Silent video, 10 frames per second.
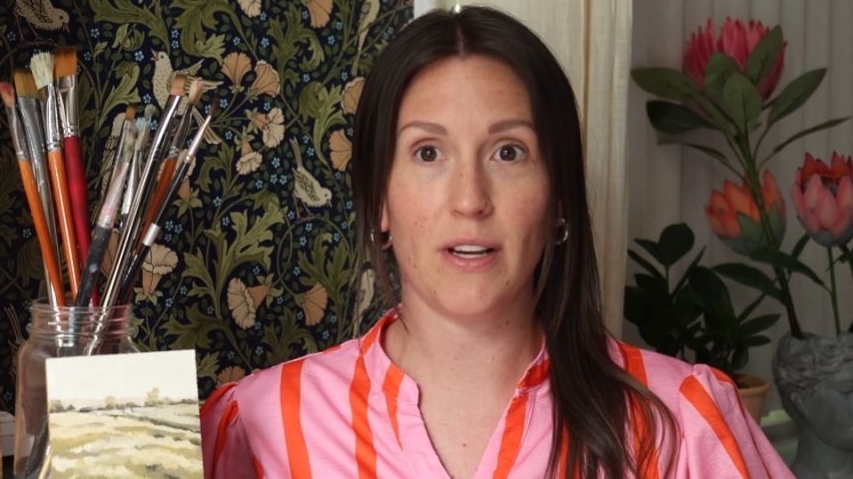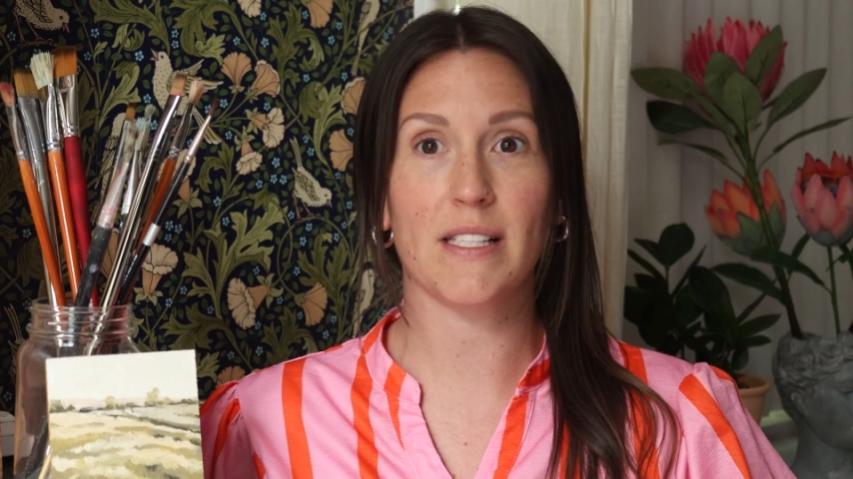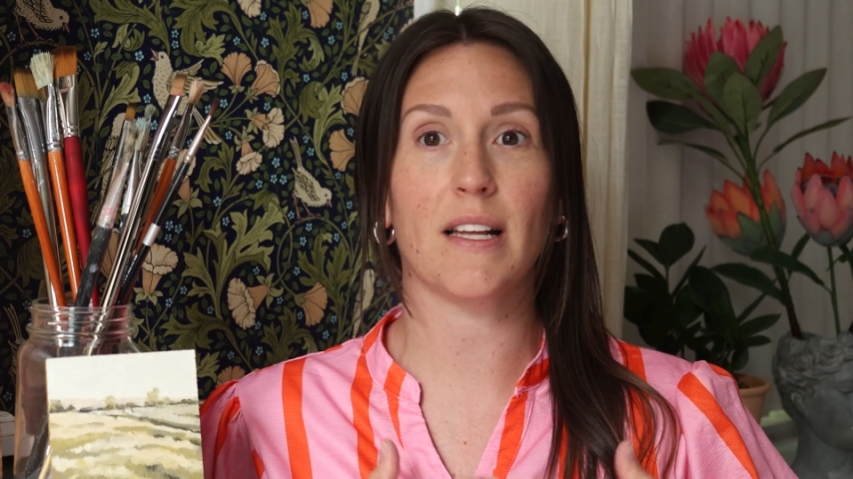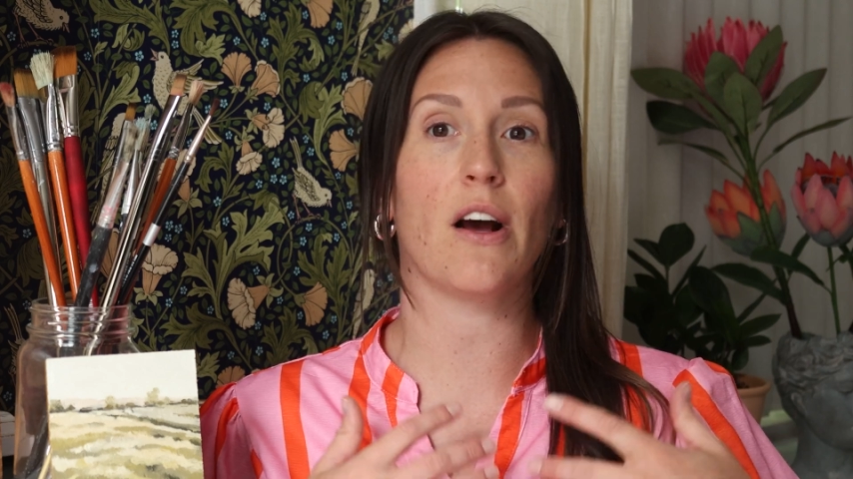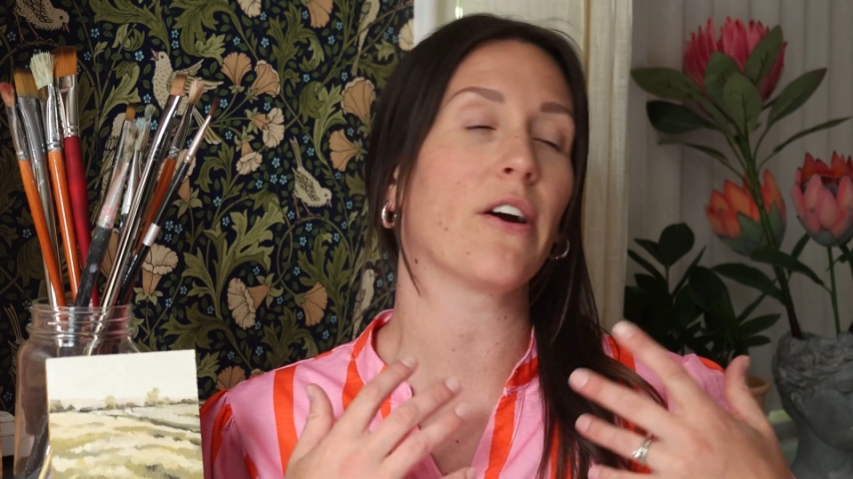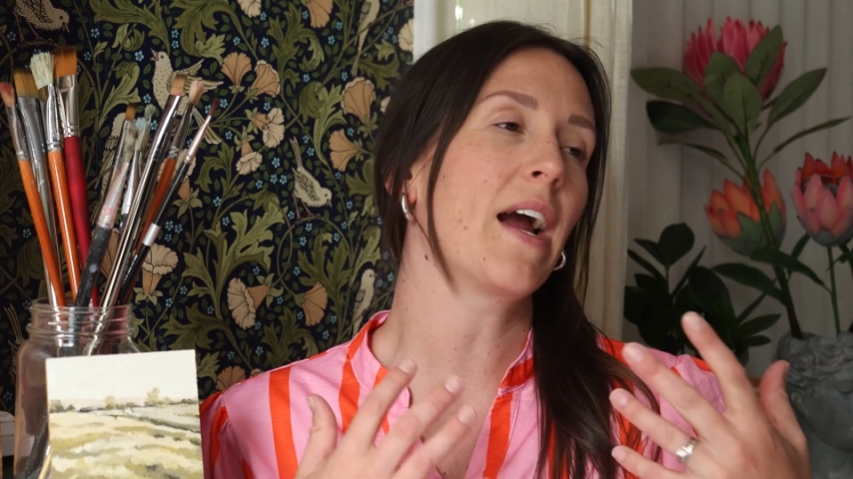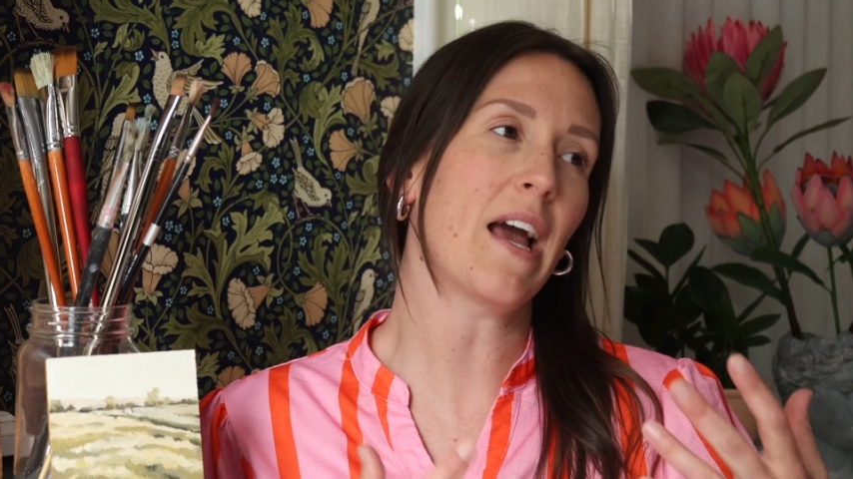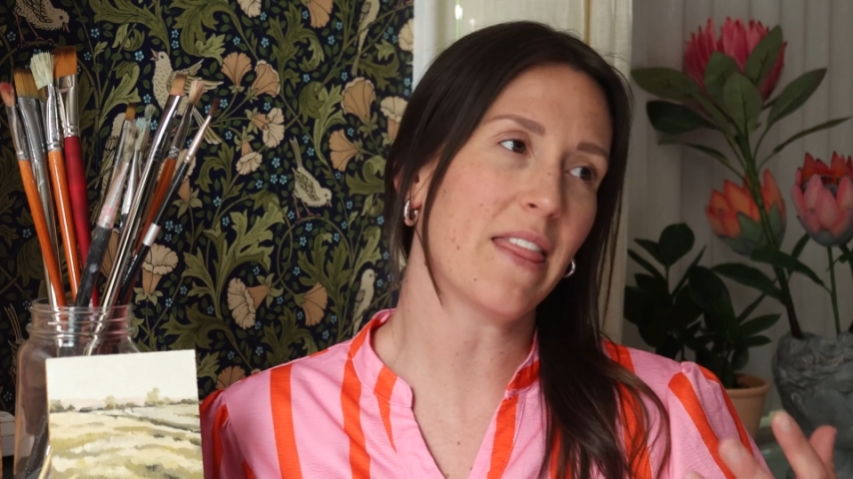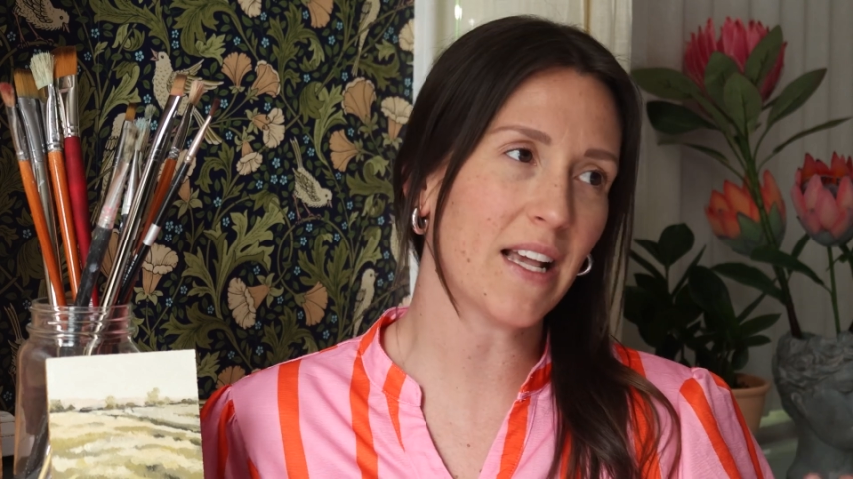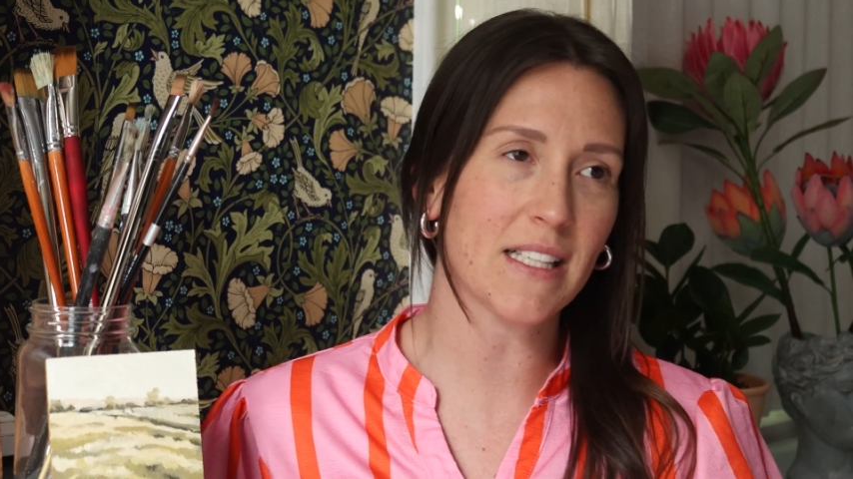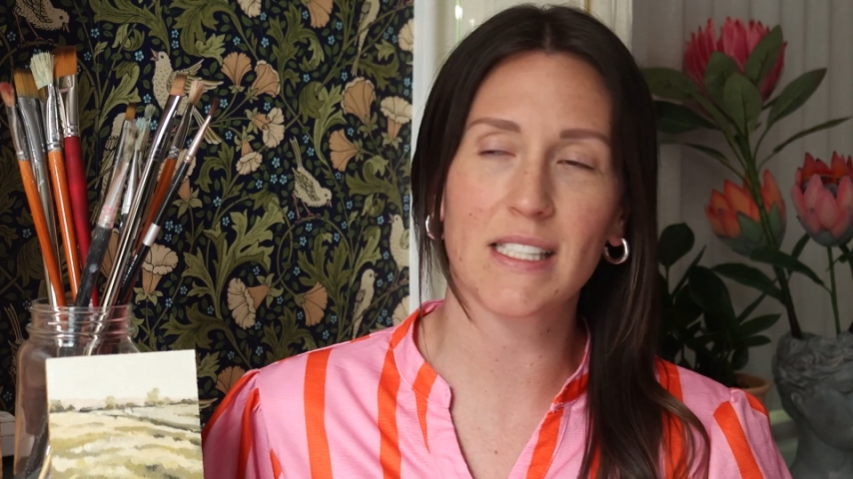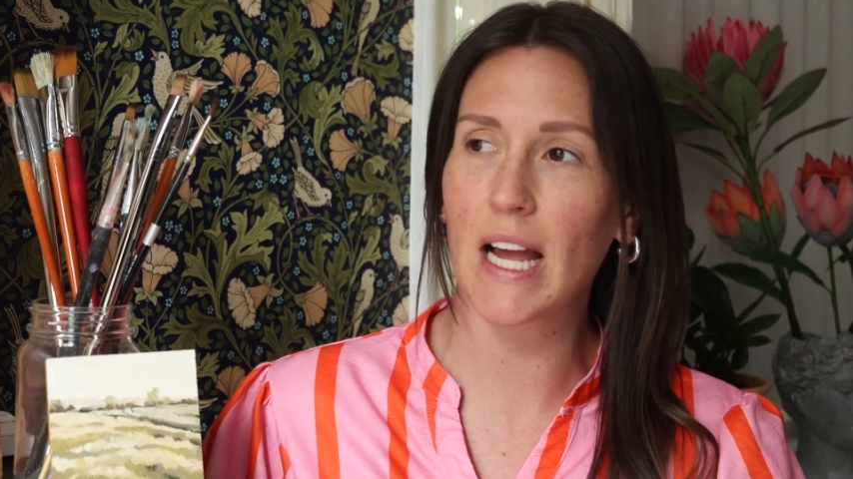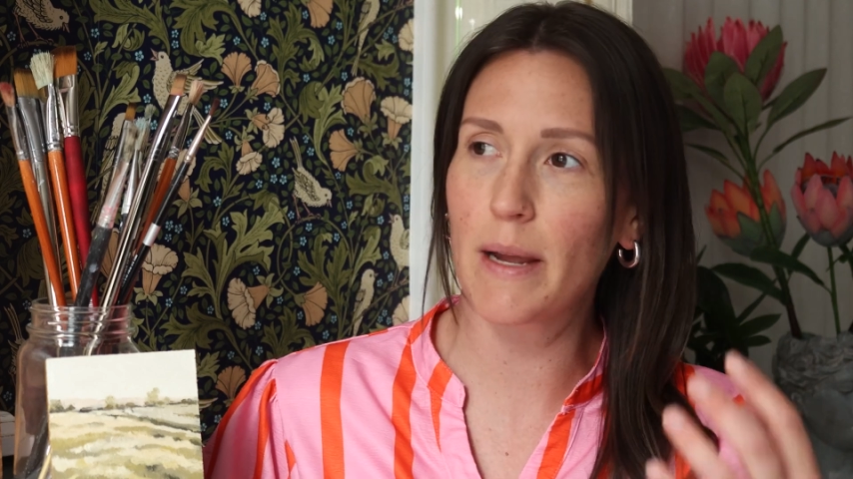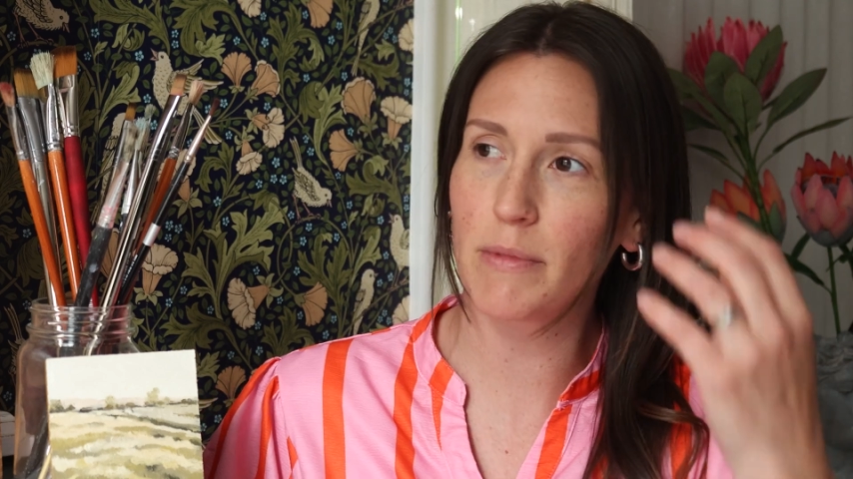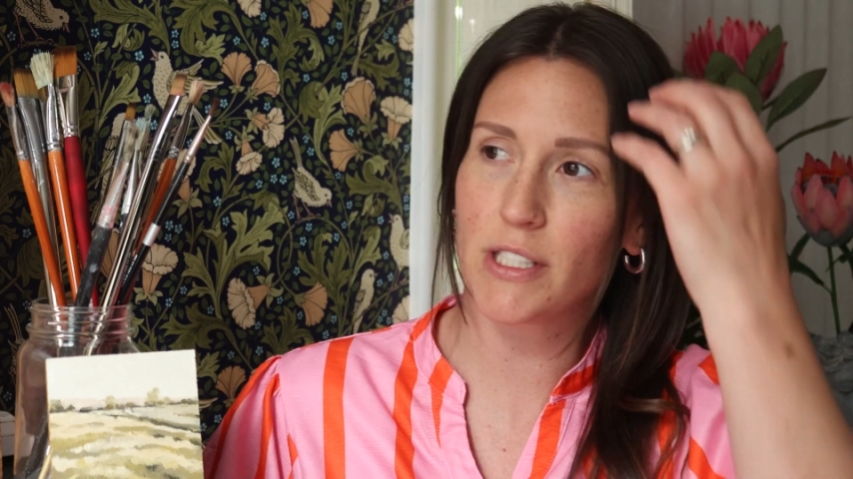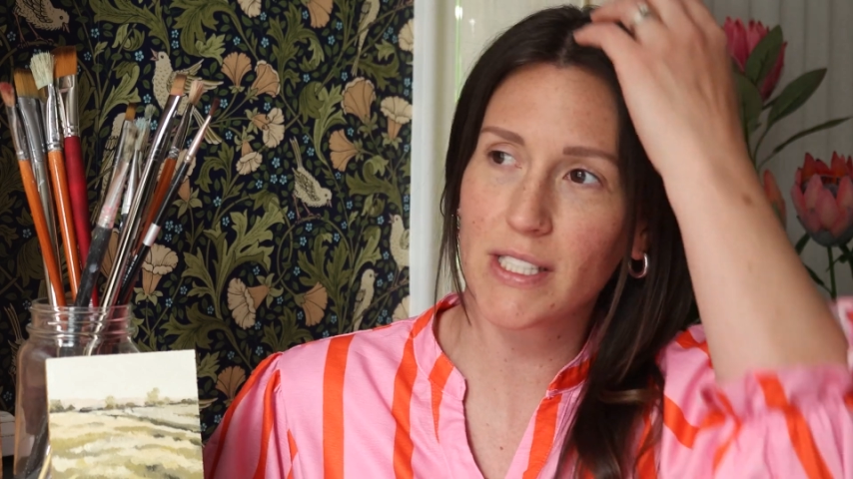So I said, all right, I think it's time to